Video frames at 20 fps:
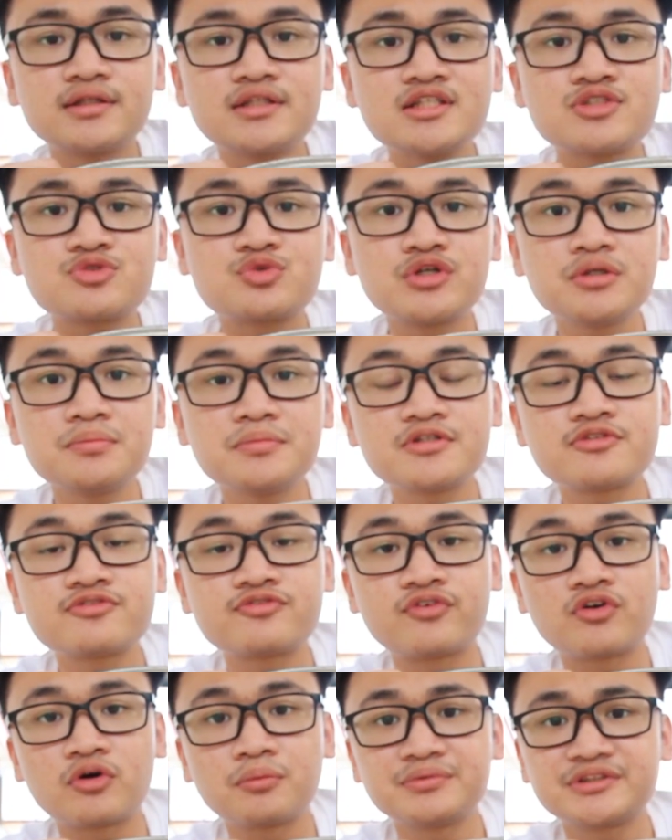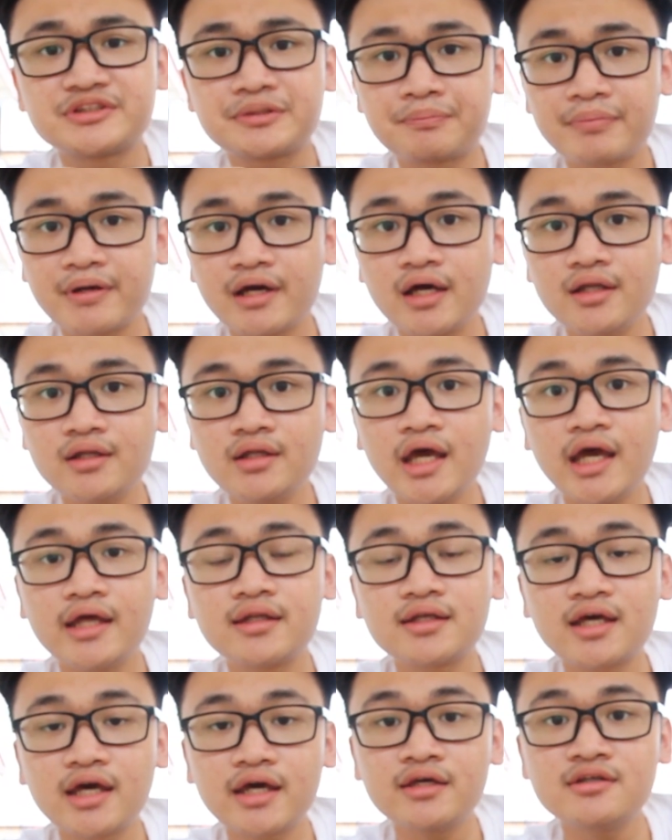This rim is from Japan,
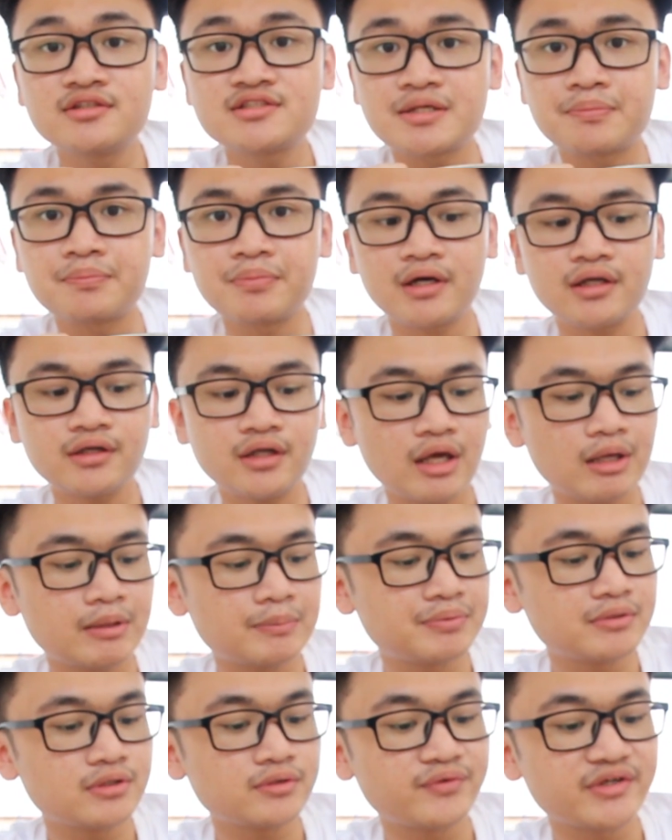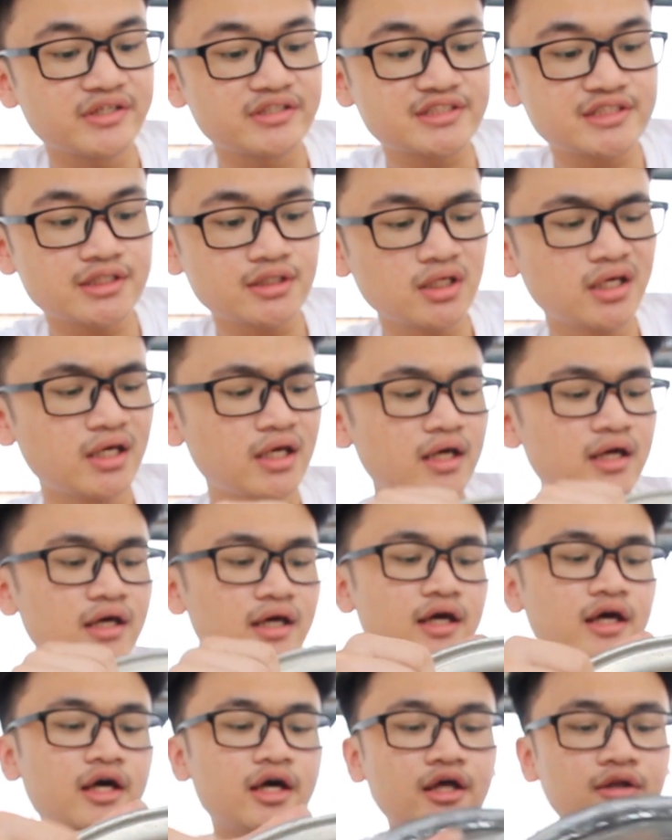NK Japan AP Racing,
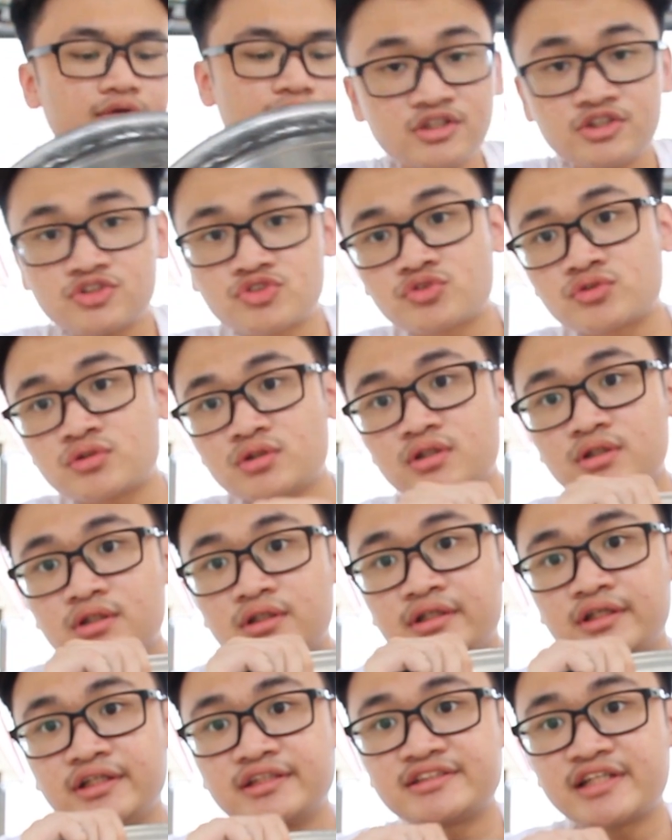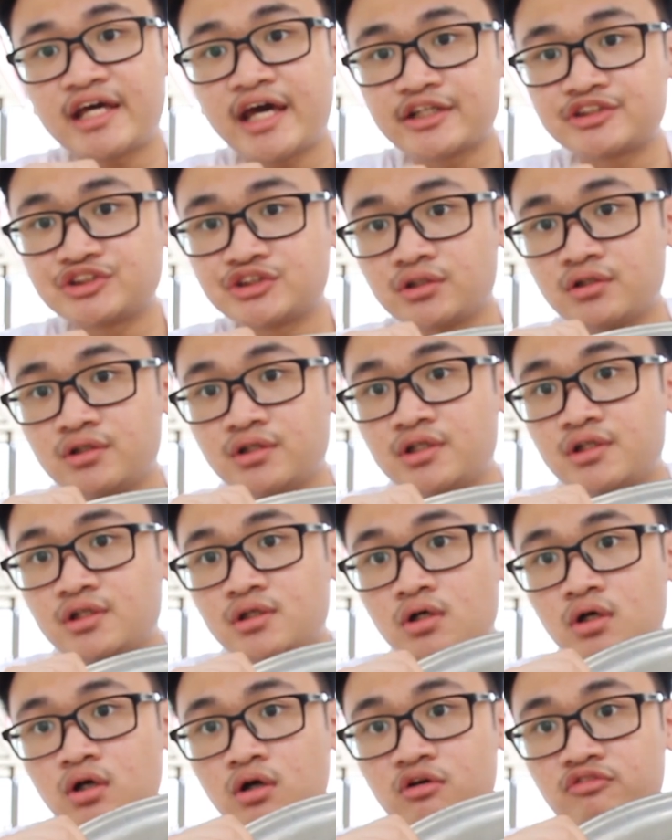and this is
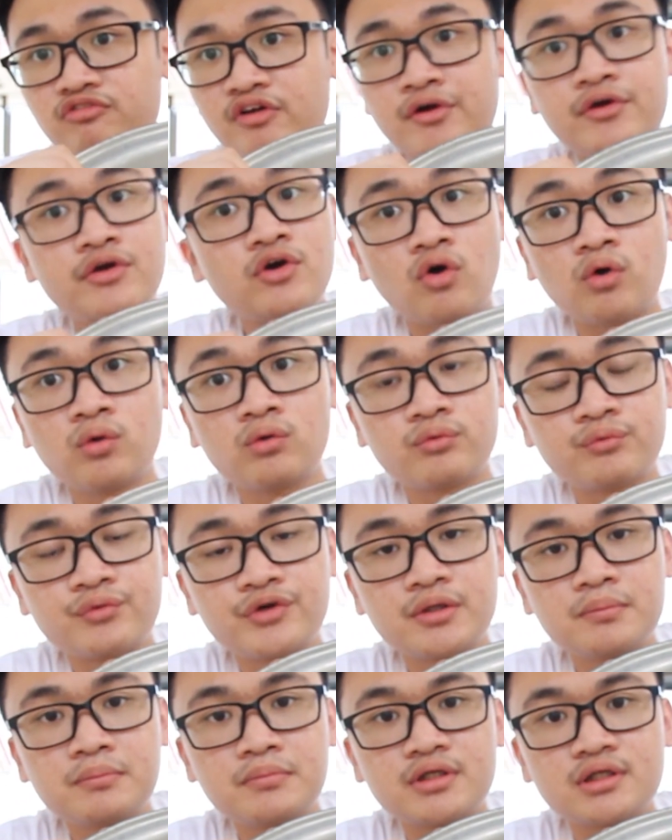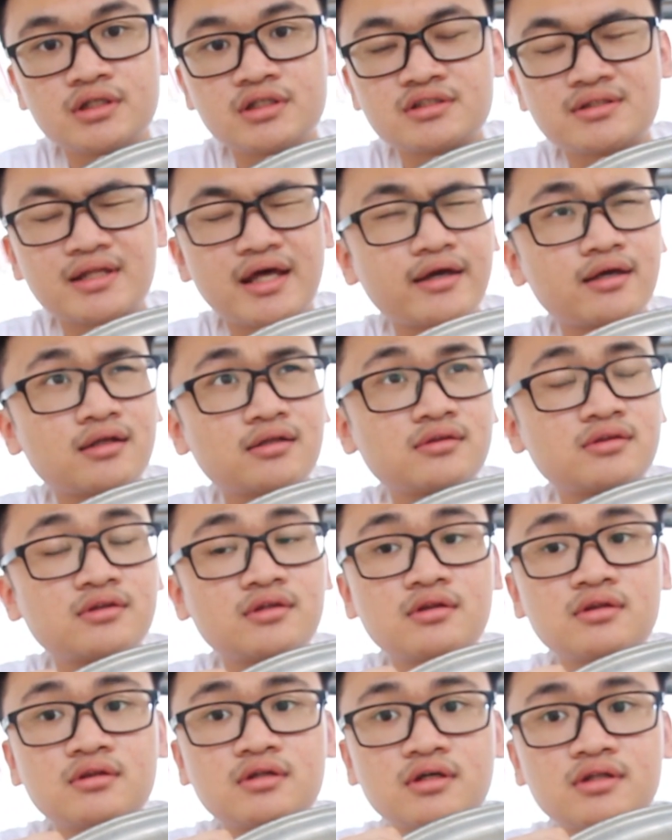actually a very old rim. It's like
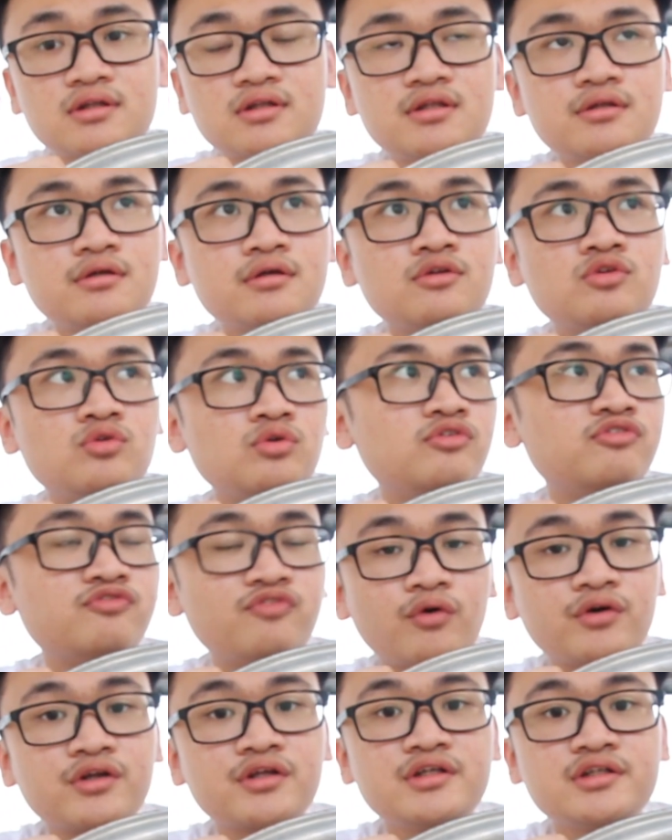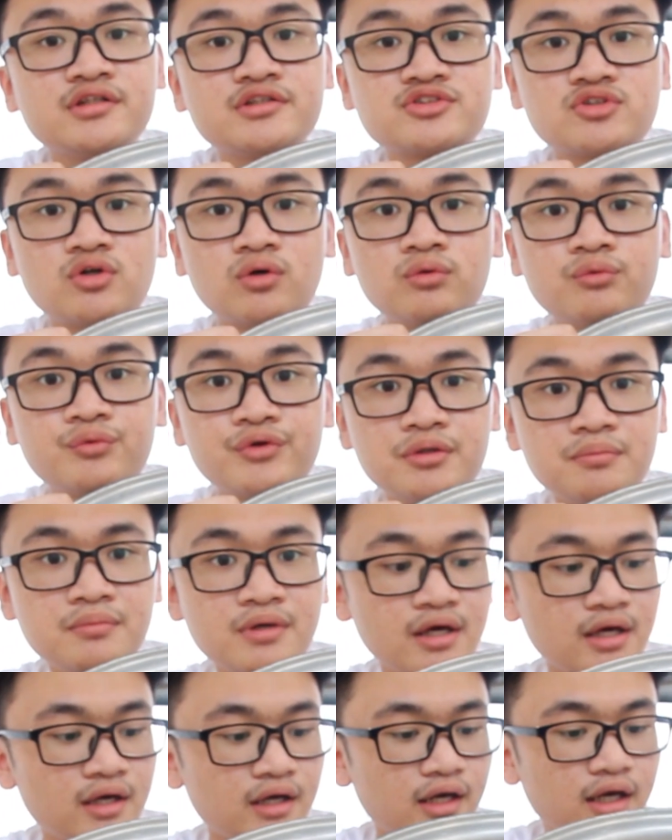30 to 40 years old rim,
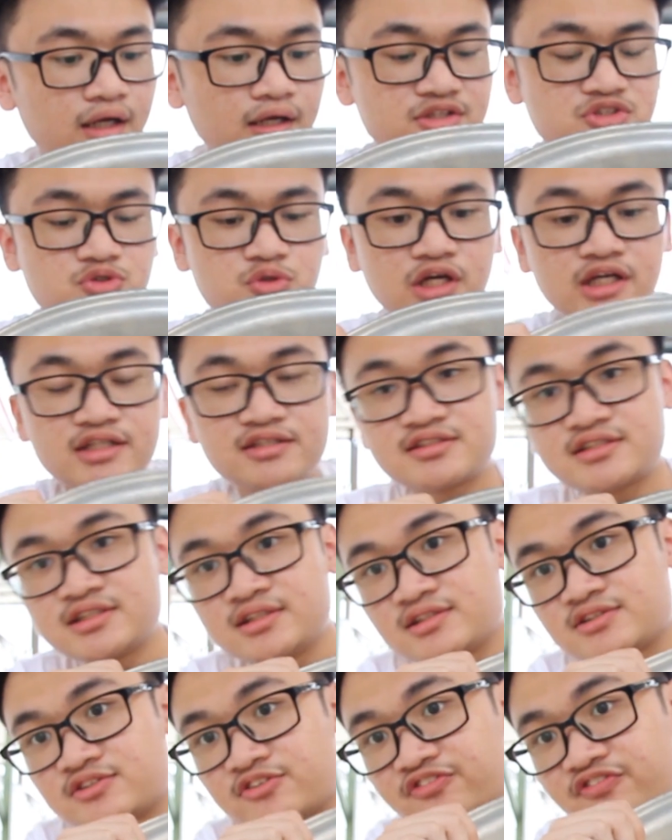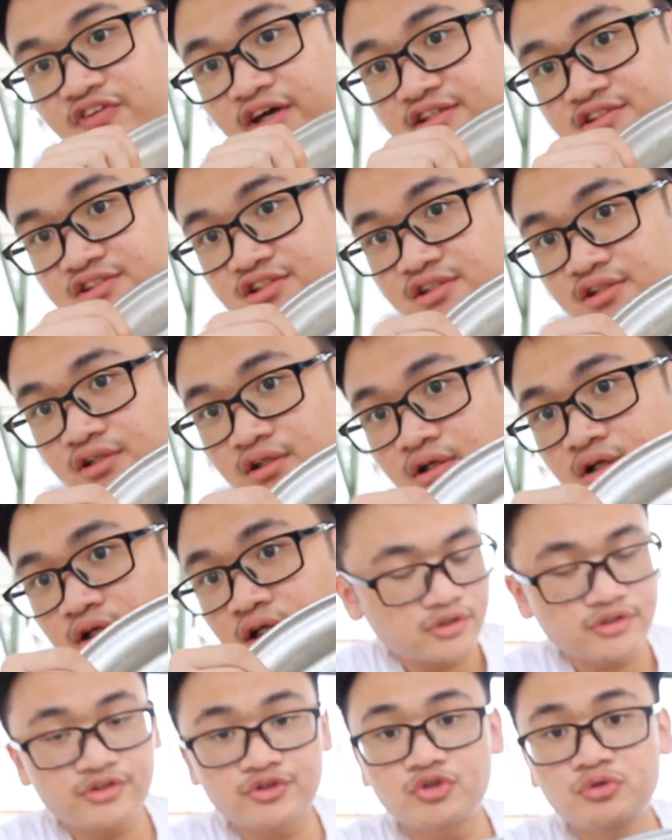and as you can see the surface here,
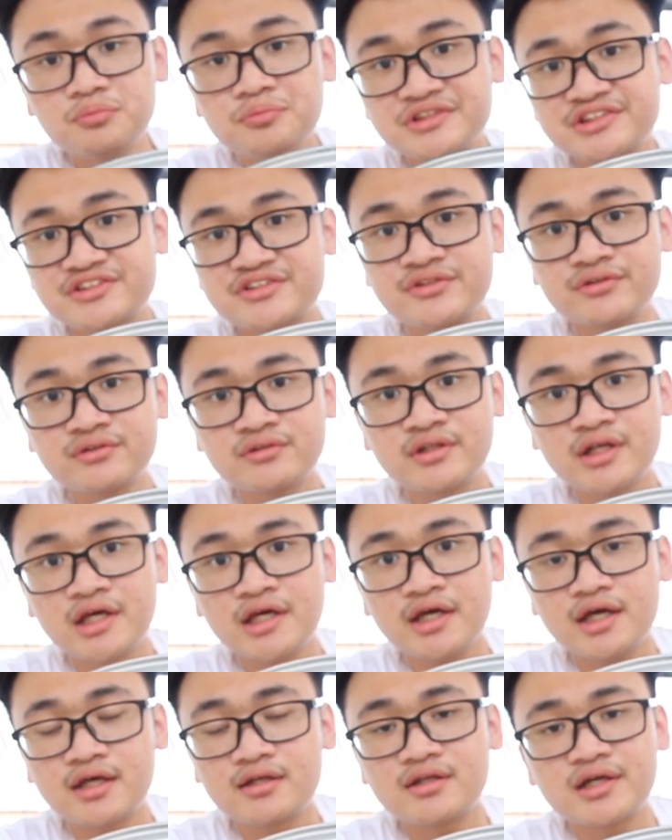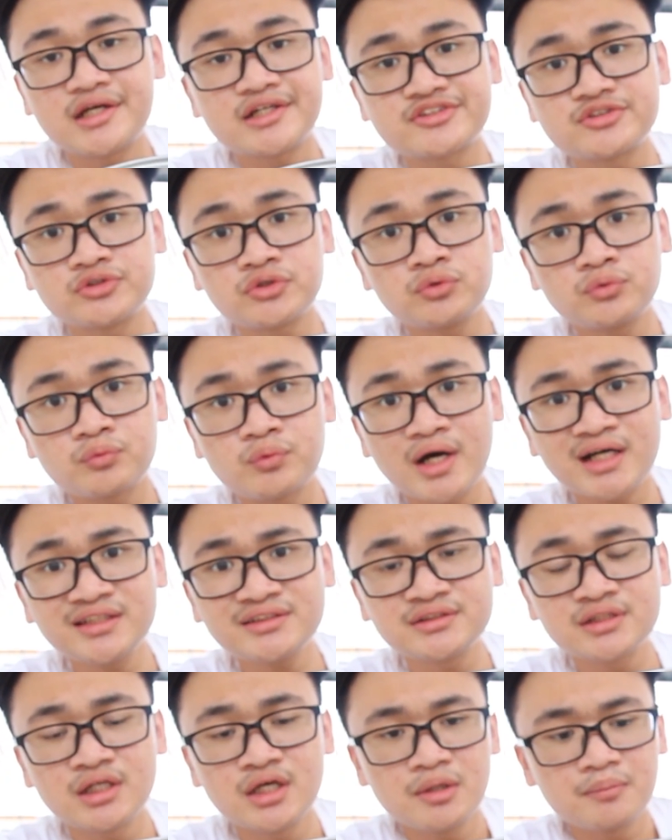the chrome is still there and there is no
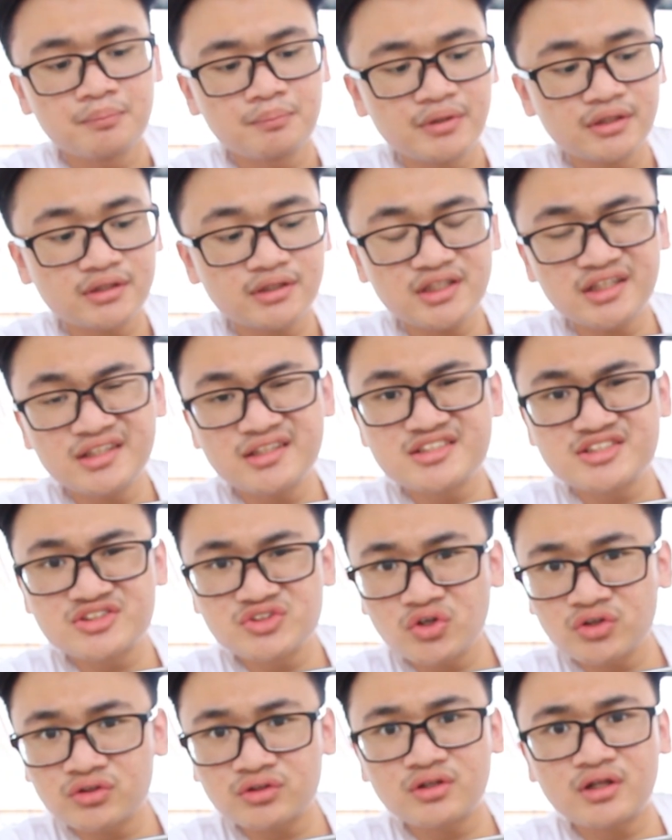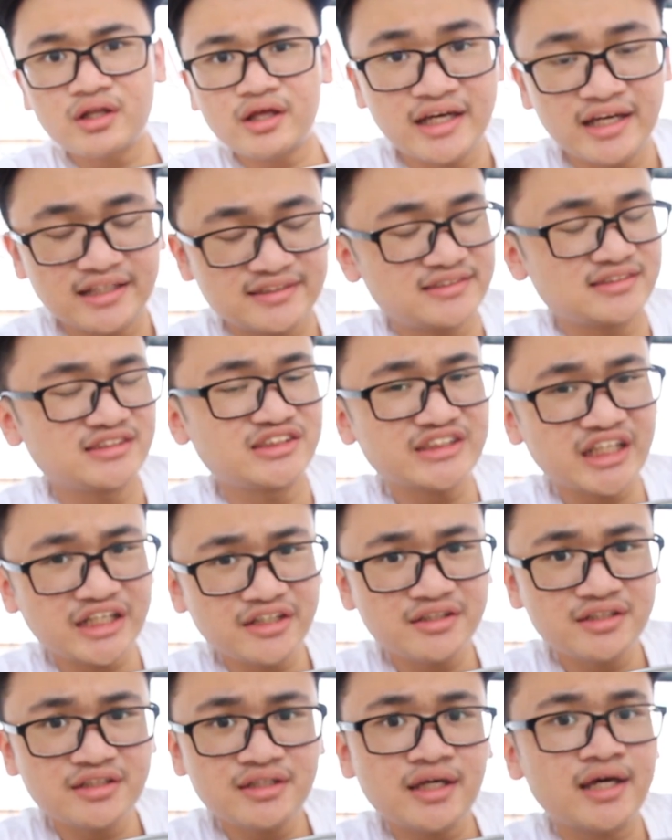rust, but it is not as
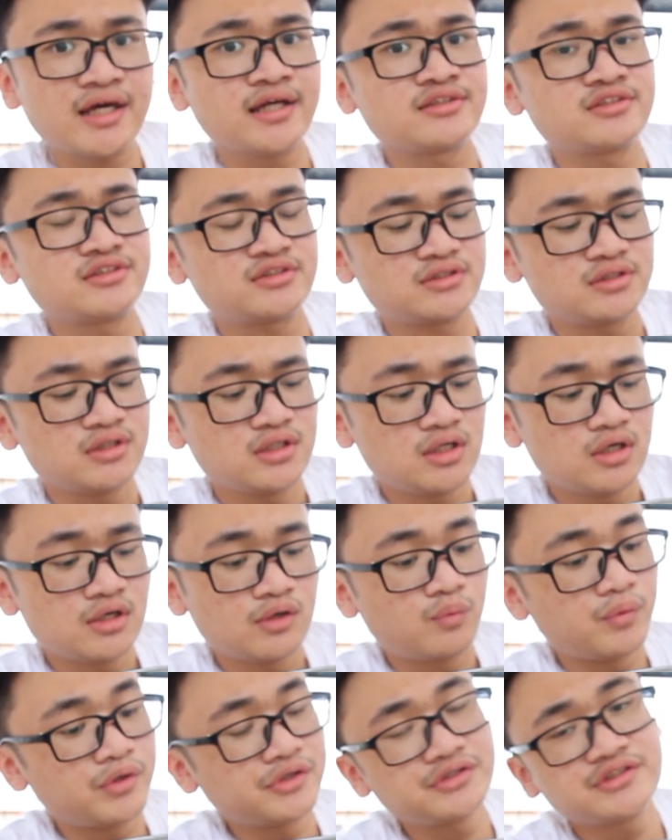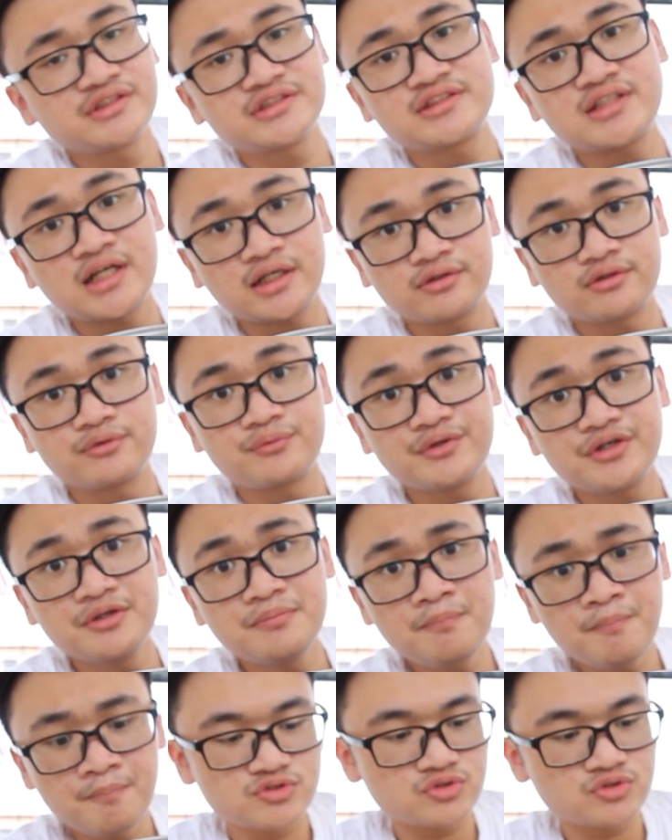shiny as when you just cut the rim.